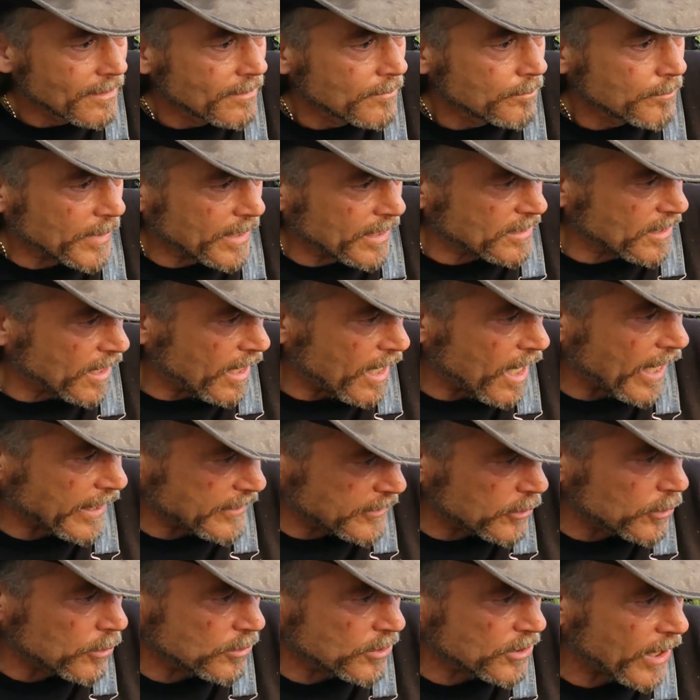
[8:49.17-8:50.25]
Because
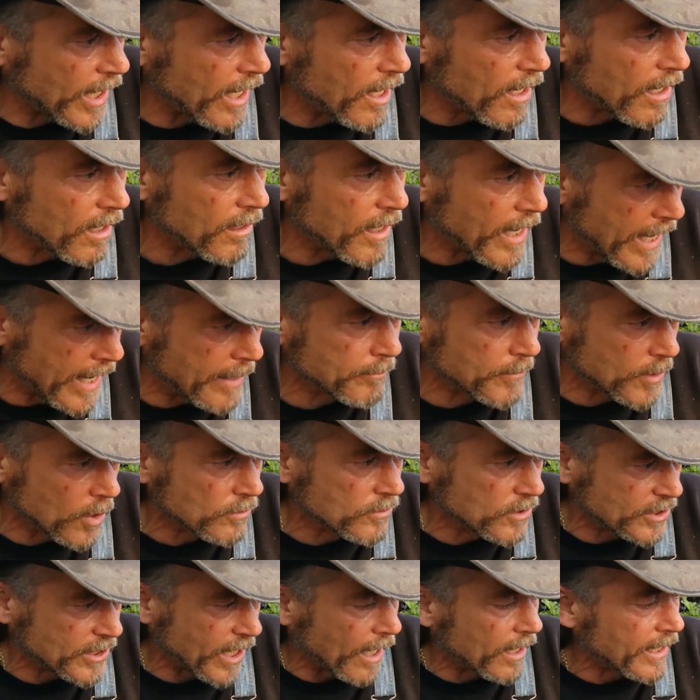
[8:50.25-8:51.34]
I am
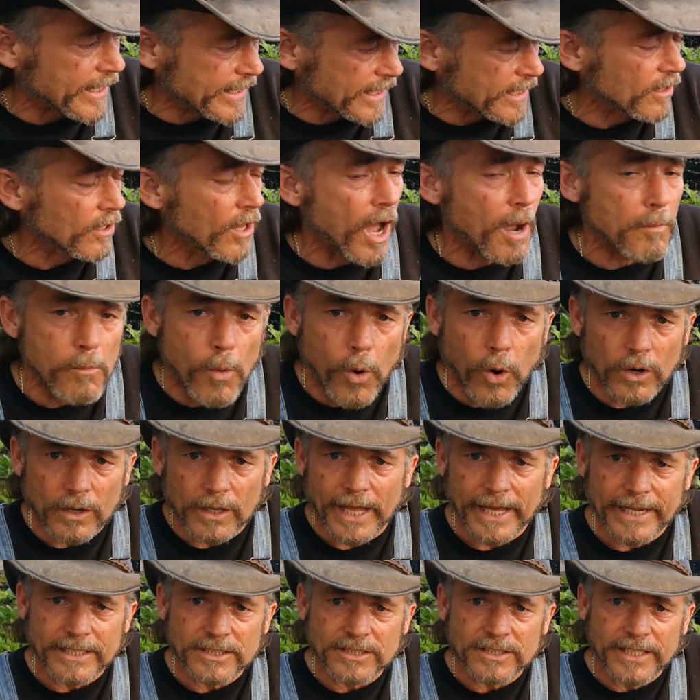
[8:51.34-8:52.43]
selling a lot more
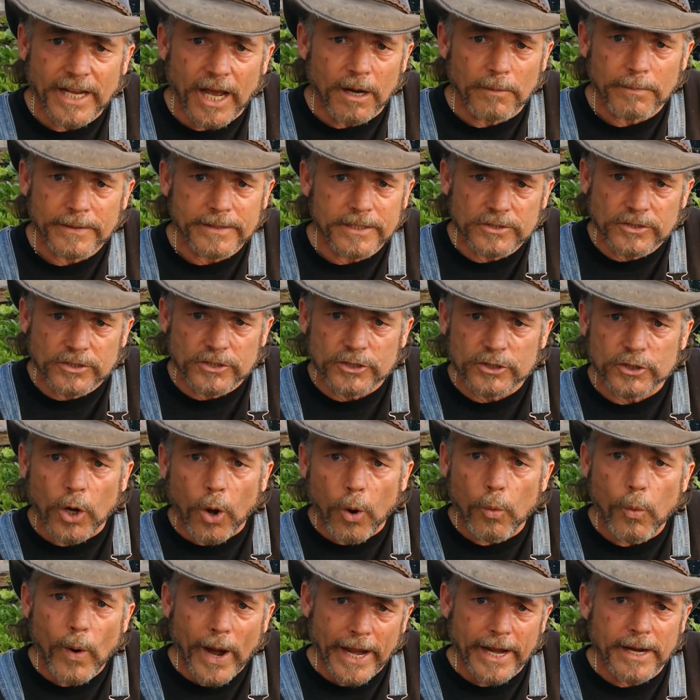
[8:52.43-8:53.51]
lettuce now, because there's no
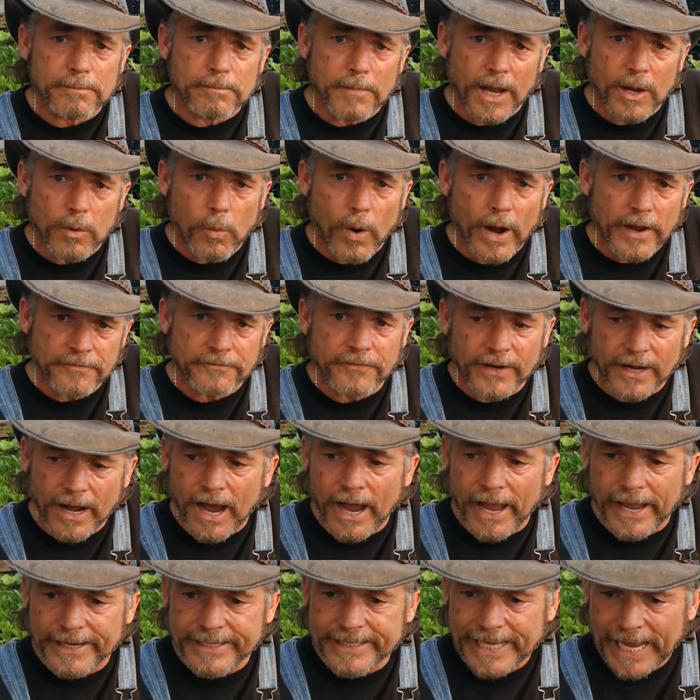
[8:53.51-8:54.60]
way my wife and
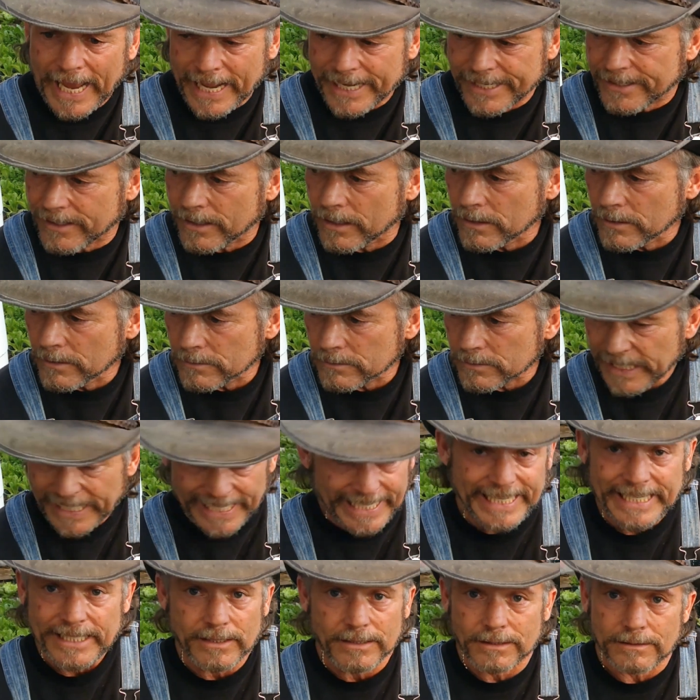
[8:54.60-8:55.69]
I can
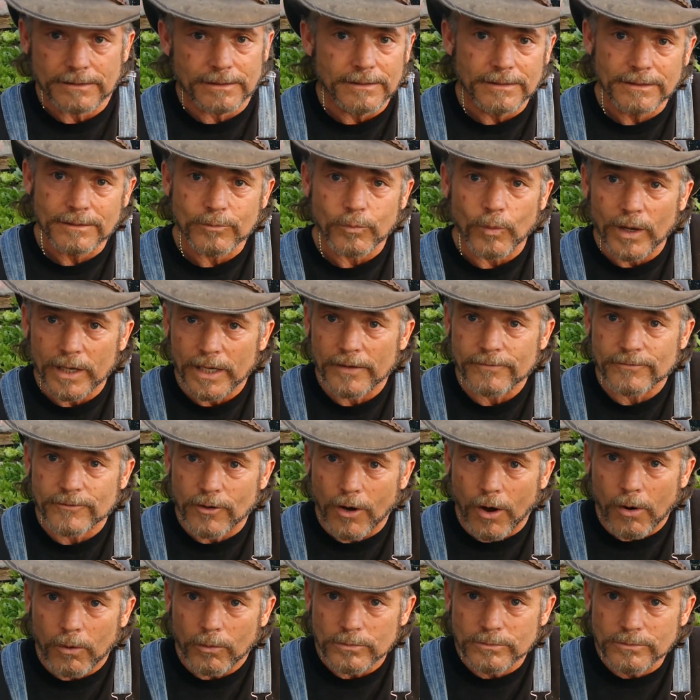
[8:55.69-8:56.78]
eat what I've
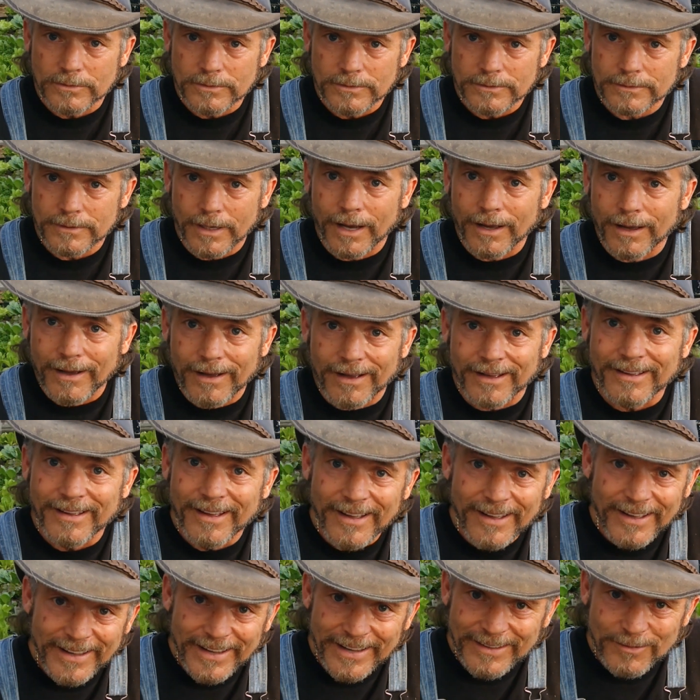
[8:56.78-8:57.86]
grown.
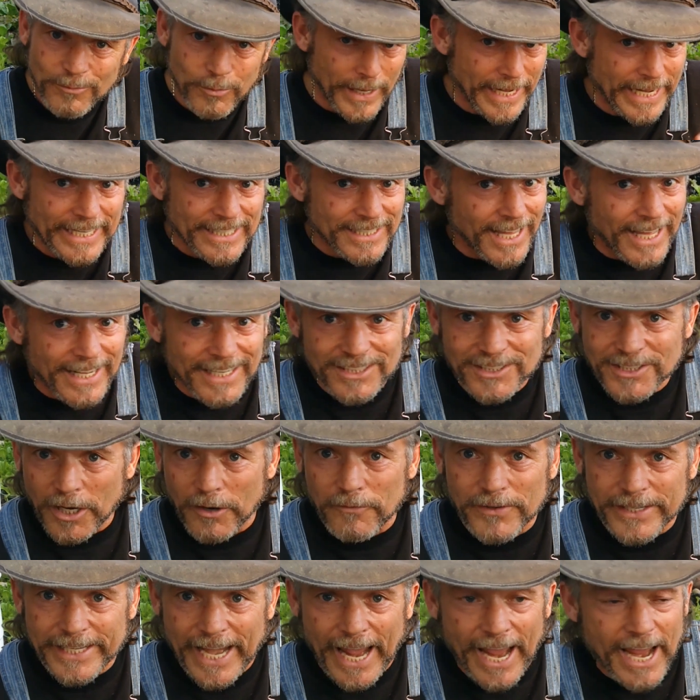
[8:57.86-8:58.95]
We eat lettuce
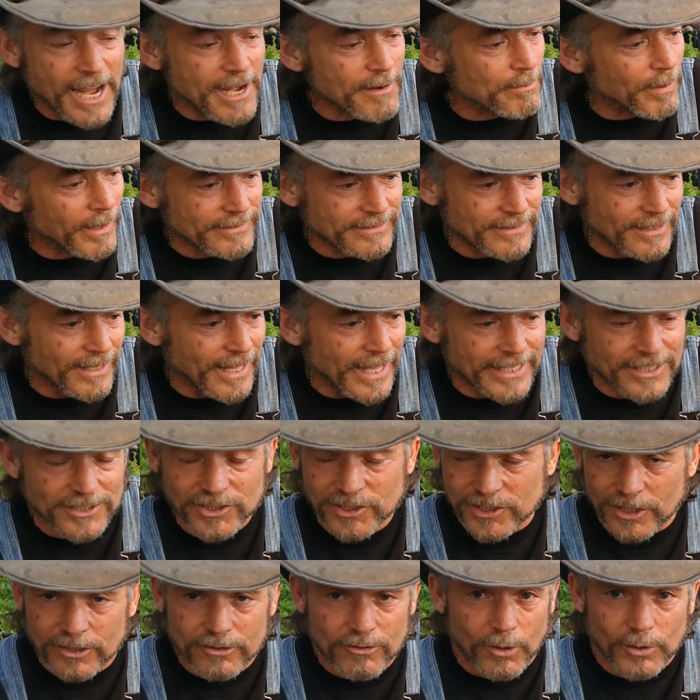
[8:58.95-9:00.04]
every day, but the lettuce
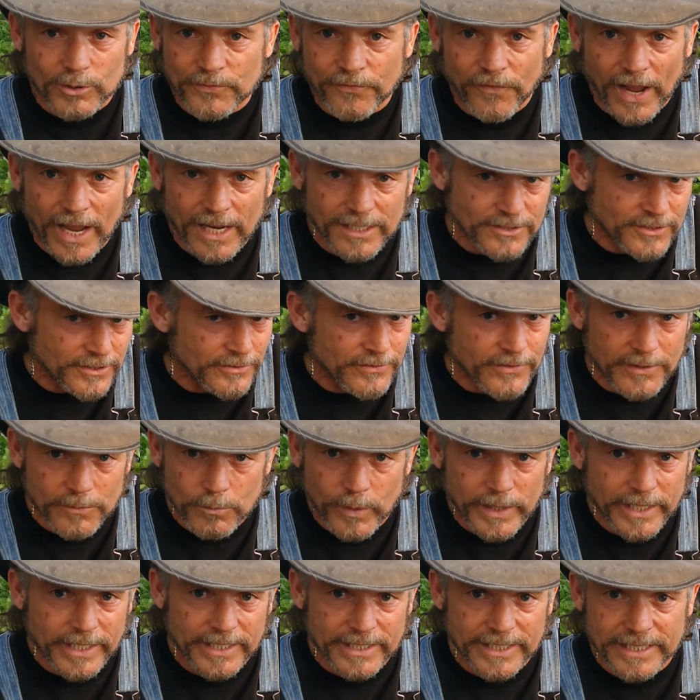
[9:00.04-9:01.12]
still grows faster than
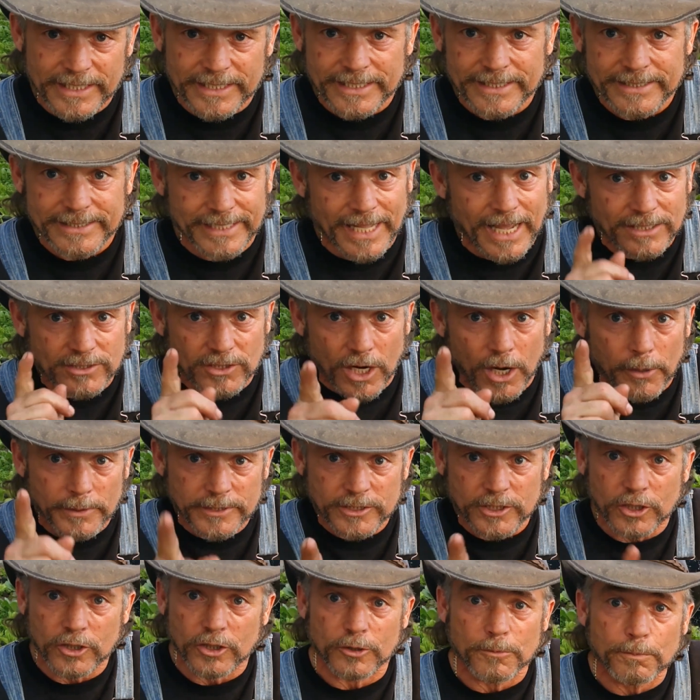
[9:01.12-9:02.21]
we can eat it, and that's always
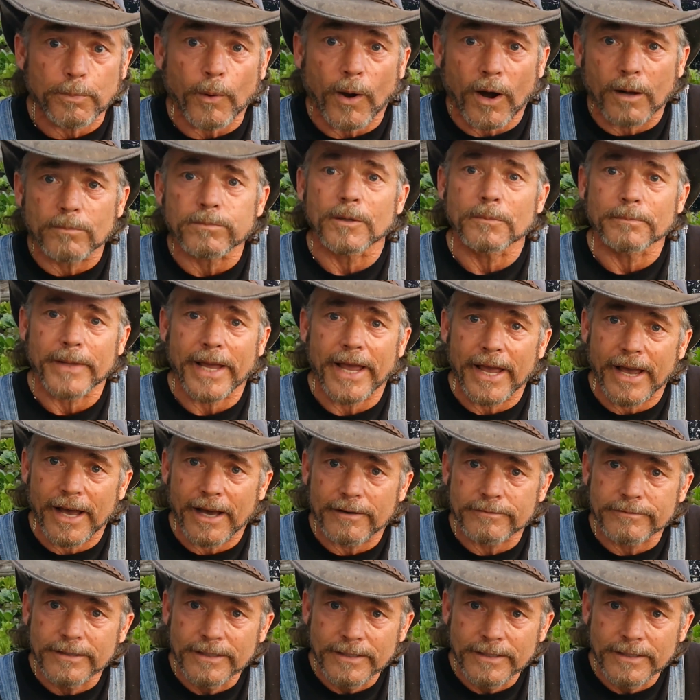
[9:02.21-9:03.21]
a good problem to have.